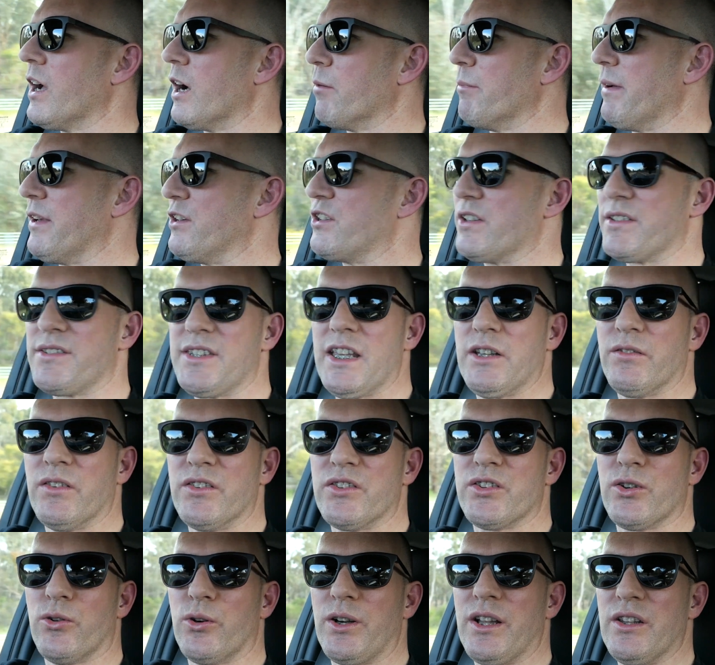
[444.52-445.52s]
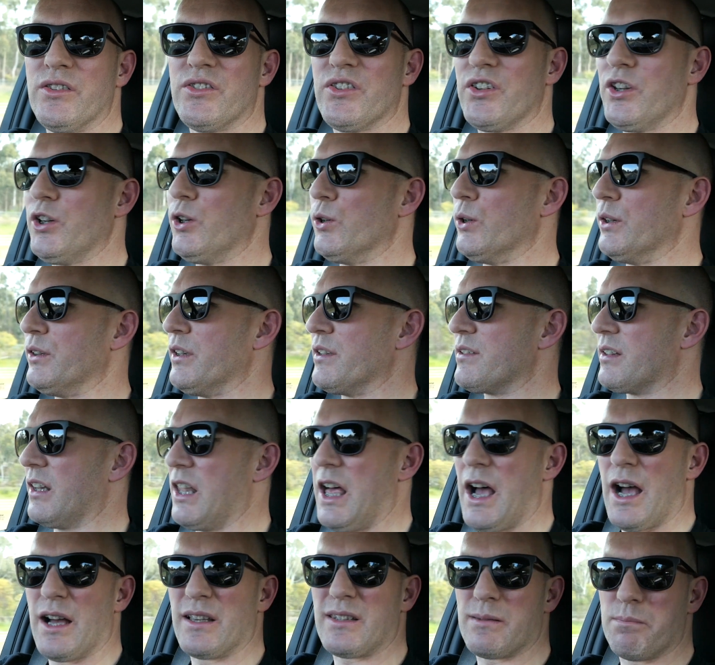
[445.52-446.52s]
mean, just even talking to you in this
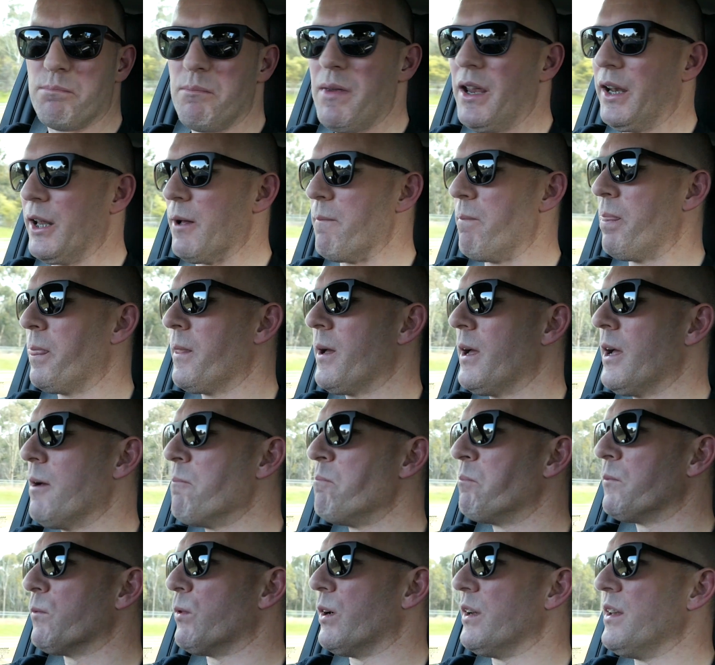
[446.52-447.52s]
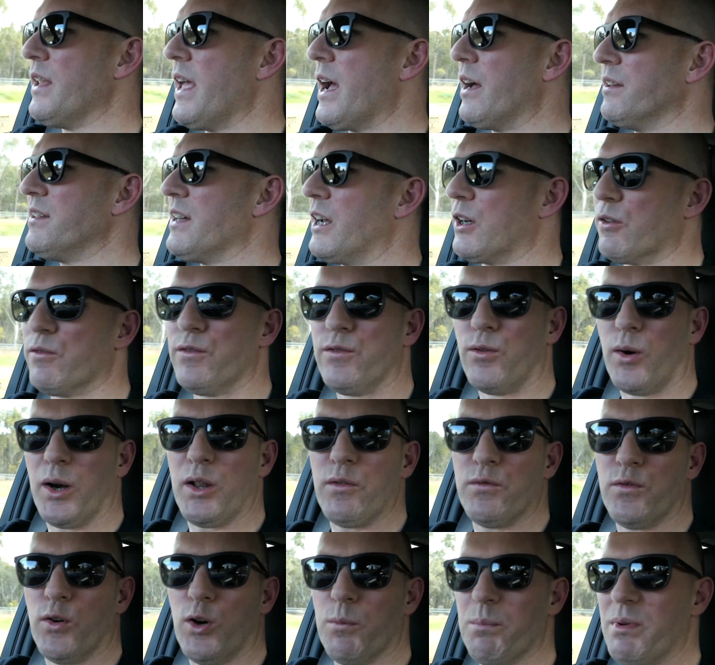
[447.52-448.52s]
last minute, we're now down to
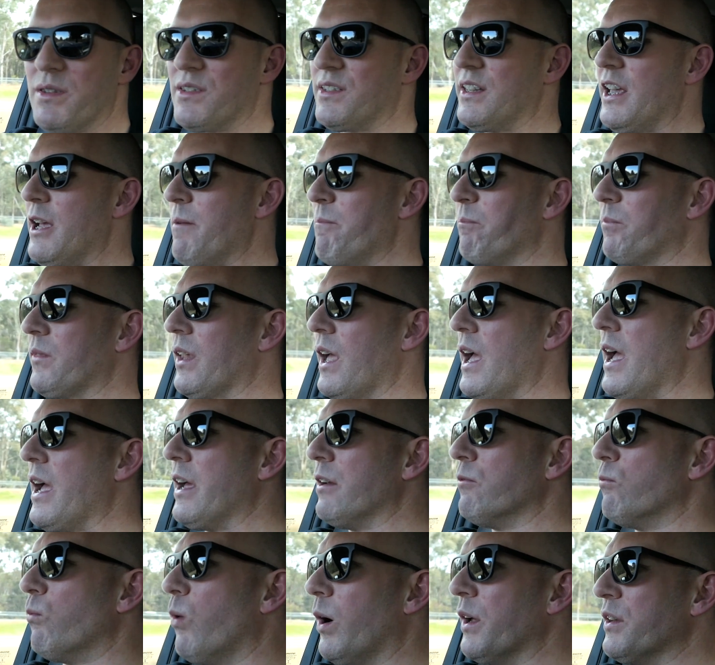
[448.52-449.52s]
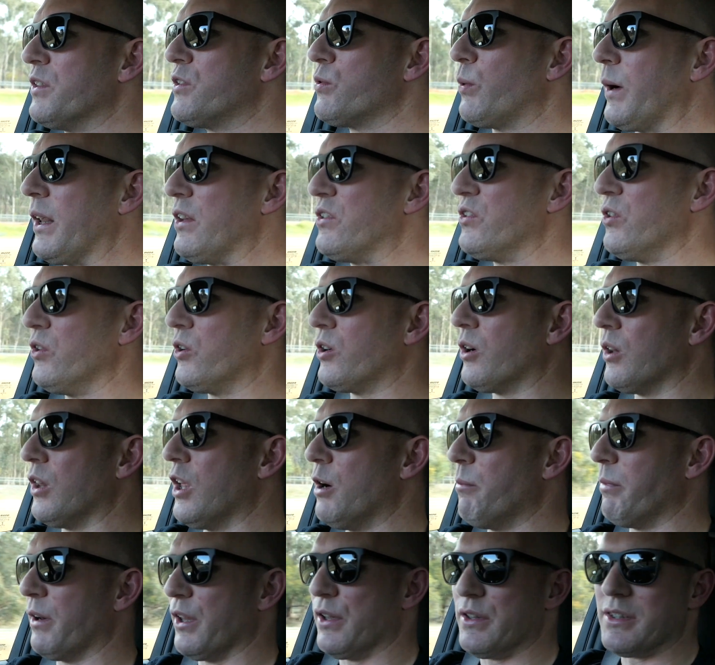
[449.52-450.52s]
44% and 122
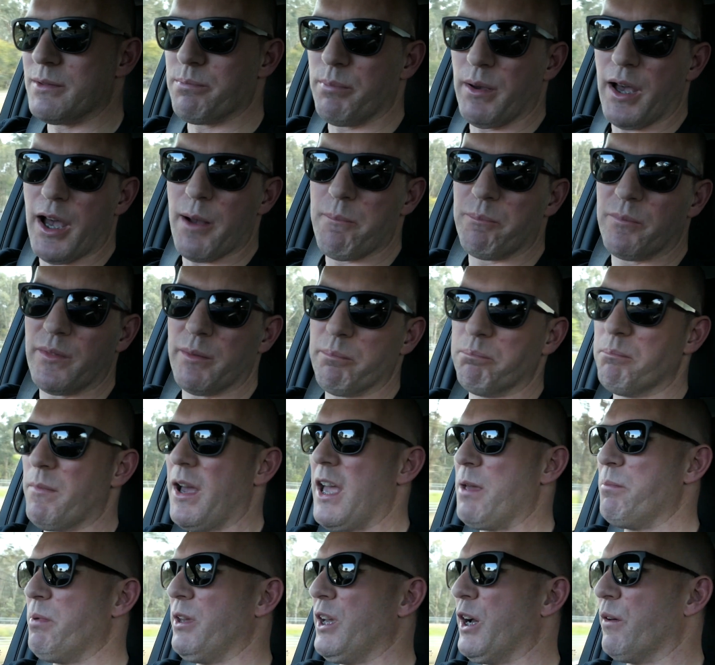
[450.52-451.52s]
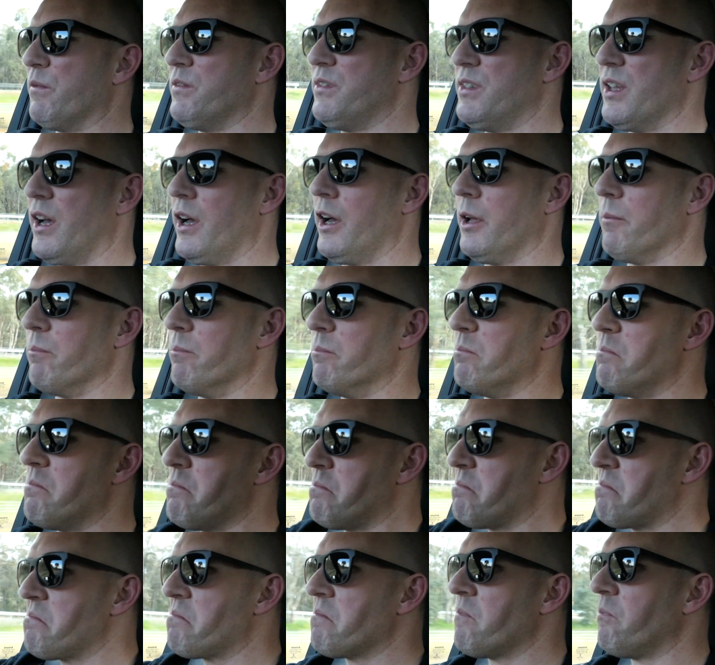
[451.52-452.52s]
kilometers, but maybe I've done,
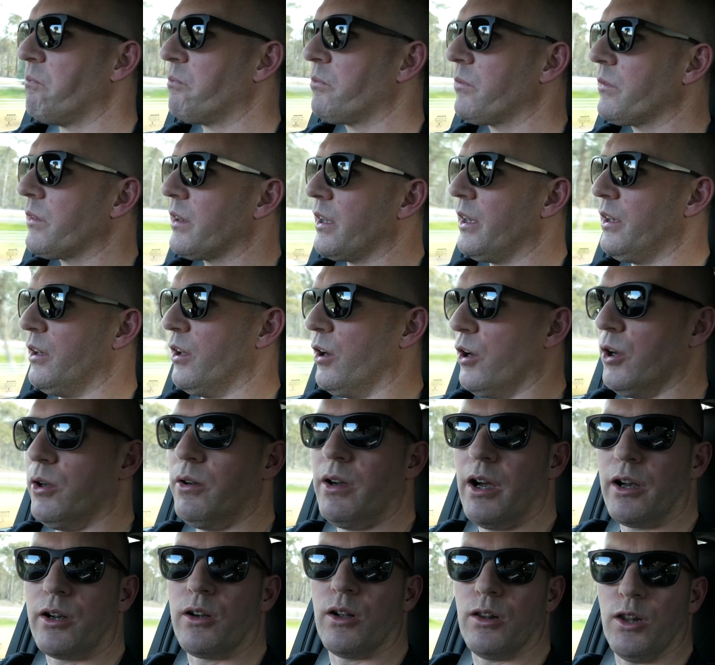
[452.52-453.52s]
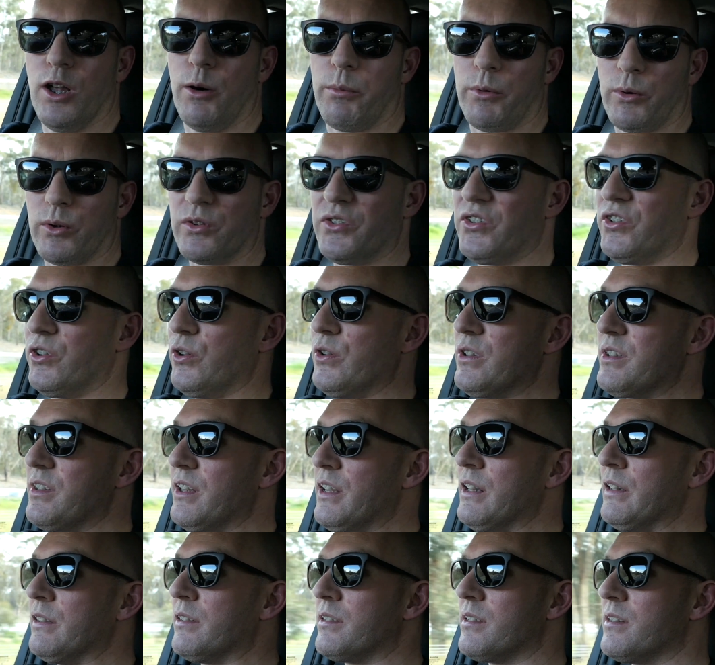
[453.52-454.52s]
a kilometer or two
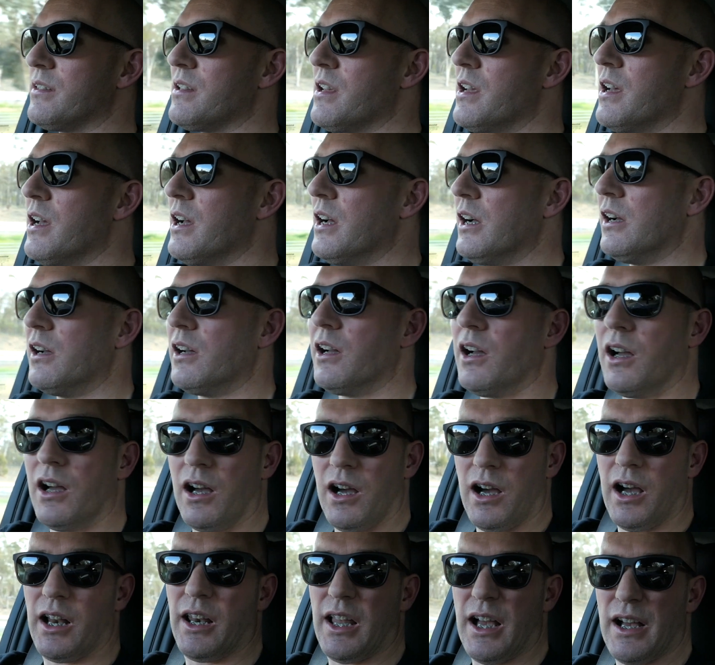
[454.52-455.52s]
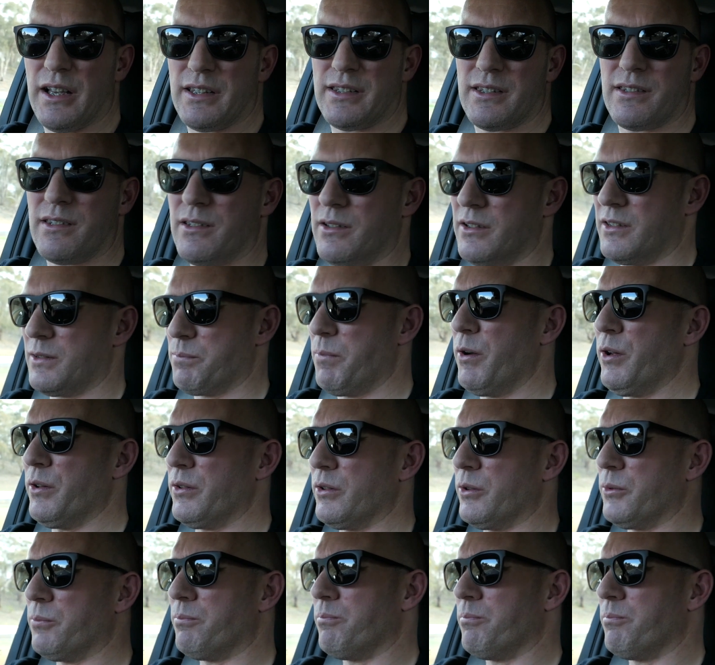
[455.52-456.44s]
since I last spoke.